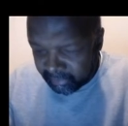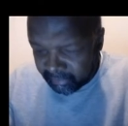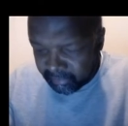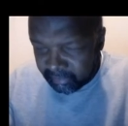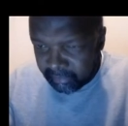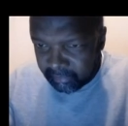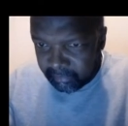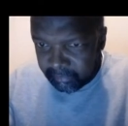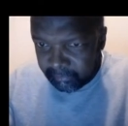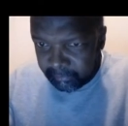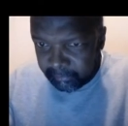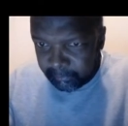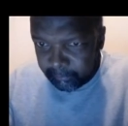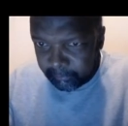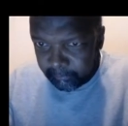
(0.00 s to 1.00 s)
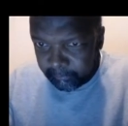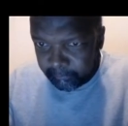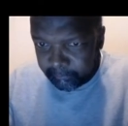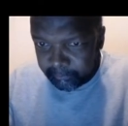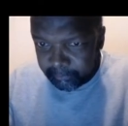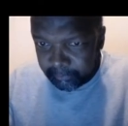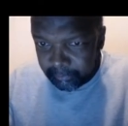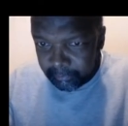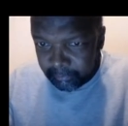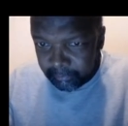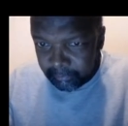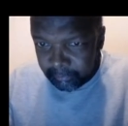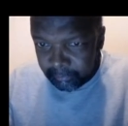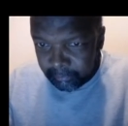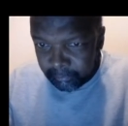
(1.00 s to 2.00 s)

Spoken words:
(silence)